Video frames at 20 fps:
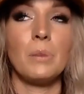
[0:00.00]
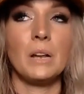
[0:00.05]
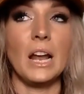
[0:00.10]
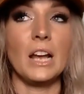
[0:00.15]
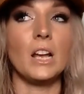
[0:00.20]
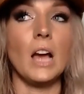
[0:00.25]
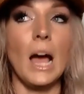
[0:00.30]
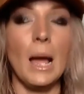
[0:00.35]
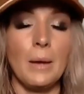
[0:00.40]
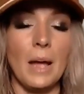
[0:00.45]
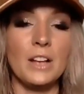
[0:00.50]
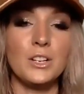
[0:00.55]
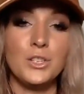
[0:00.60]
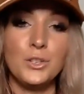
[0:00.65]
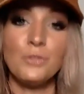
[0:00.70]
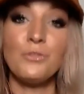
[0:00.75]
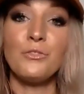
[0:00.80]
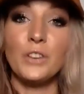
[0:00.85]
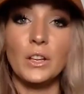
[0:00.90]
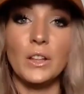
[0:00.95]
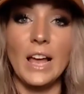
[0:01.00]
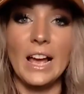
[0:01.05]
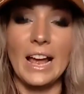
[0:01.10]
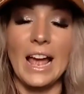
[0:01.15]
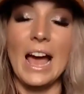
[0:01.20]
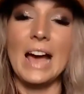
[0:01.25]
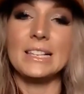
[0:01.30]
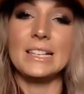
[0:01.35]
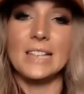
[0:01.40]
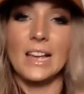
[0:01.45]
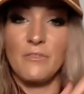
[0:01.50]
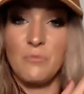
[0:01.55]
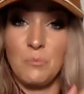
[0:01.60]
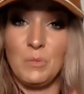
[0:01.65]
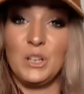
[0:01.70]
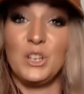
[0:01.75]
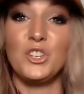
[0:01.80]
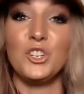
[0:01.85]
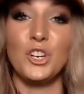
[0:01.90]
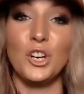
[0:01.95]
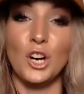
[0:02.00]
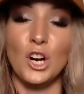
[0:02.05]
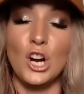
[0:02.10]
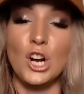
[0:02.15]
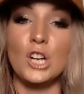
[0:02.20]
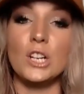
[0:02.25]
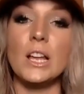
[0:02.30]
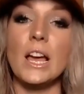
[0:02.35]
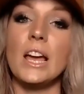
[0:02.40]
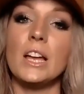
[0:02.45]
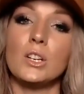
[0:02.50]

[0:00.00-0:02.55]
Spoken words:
But I do feel like as I've matured